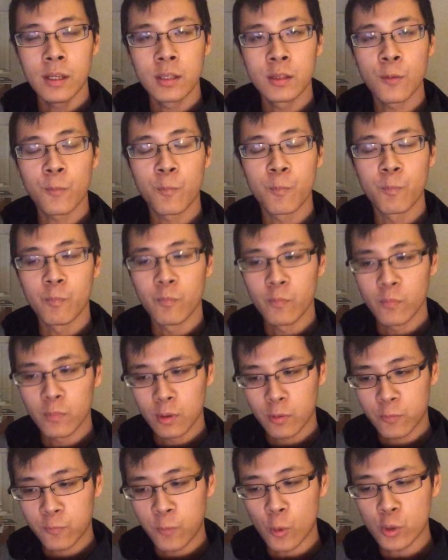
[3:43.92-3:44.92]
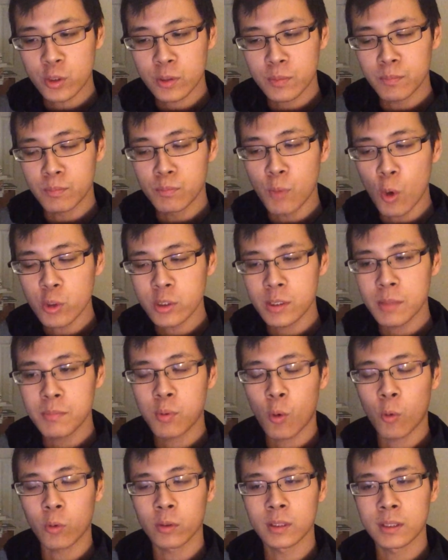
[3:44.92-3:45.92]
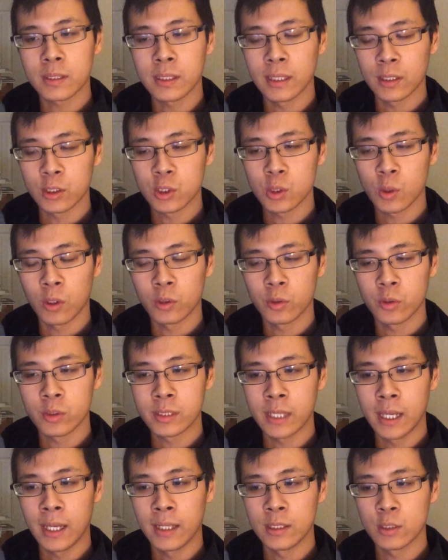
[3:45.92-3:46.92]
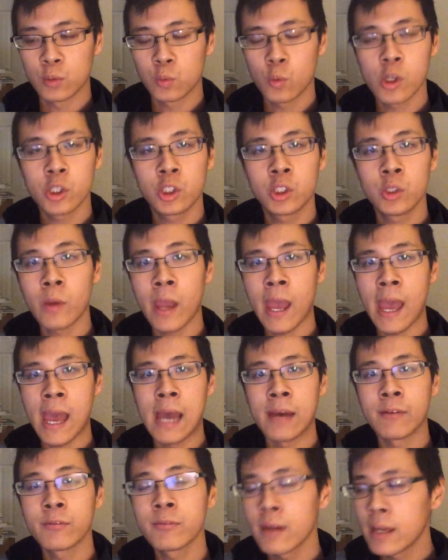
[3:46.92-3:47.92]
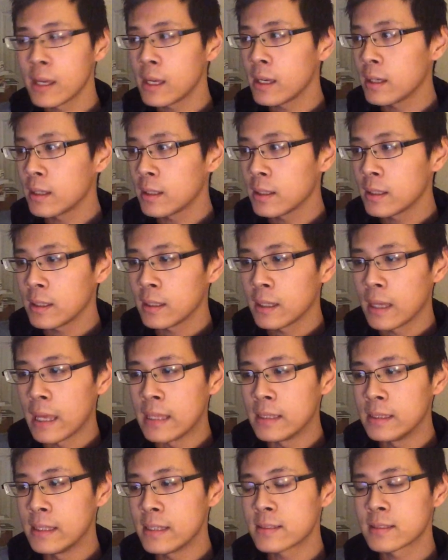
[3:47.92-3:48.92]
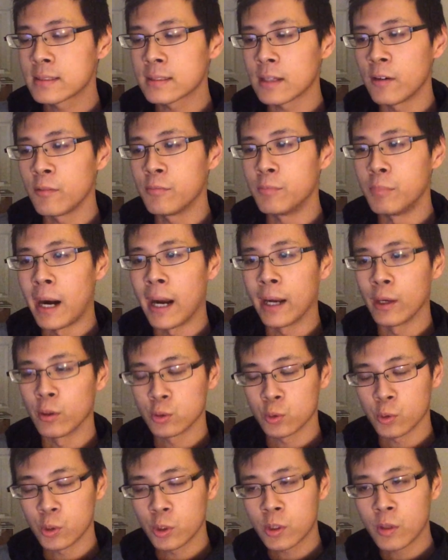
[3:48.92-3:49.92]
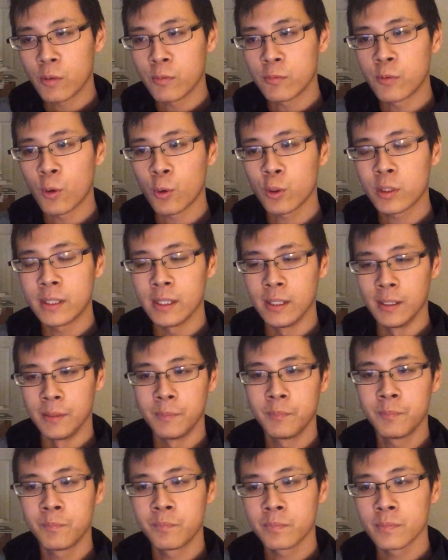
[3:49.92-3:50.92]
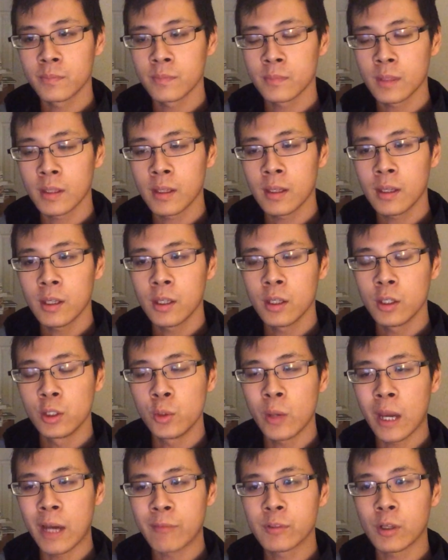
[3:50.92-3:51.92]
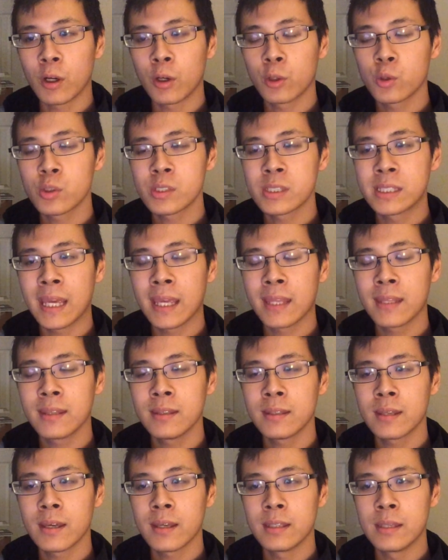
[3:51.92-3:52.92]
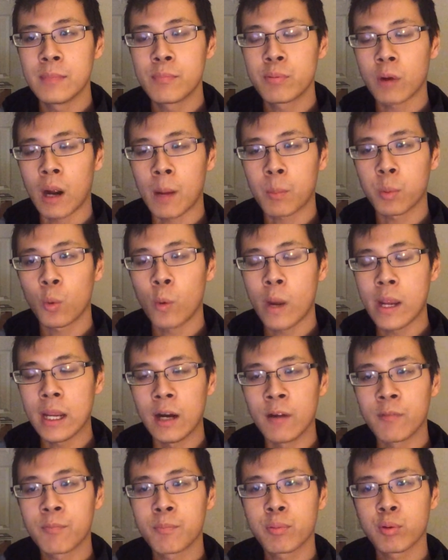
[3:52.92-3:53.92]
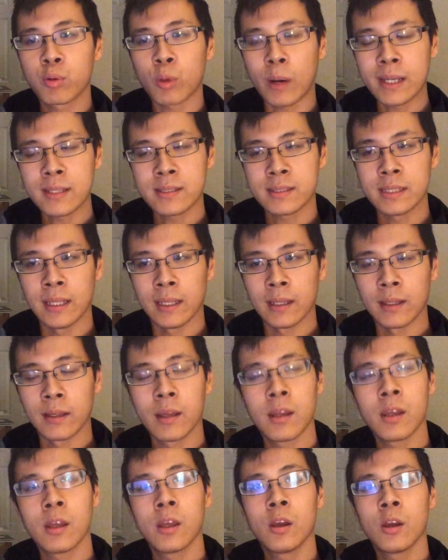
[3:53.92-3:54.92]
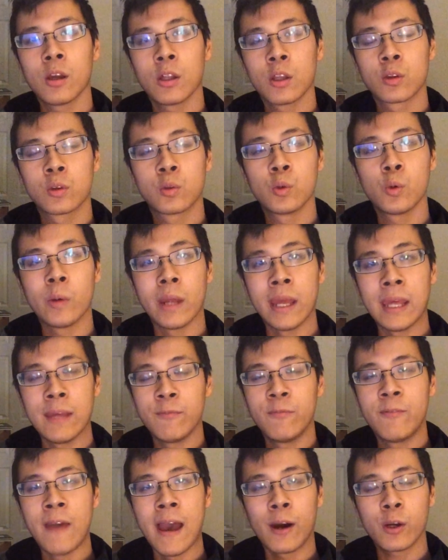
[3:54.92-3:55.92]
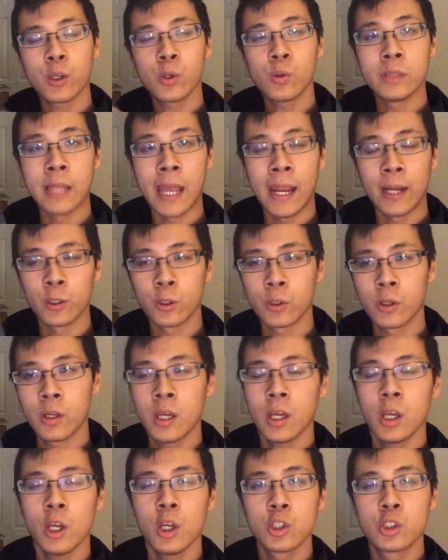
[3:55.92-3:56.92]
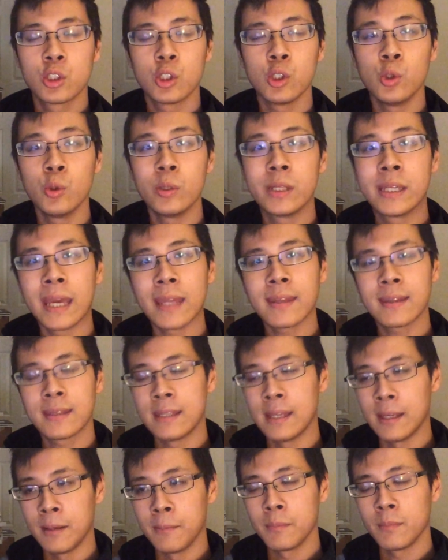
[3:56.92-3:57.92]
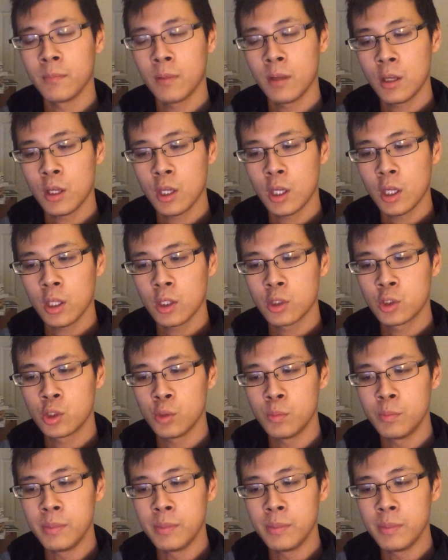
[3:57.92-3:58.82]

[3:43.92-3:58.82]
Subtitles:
the first most important thing to understand is once you have a list of buyers or you convert them, you have to understand the proper way of pricing through a value ladder to get them to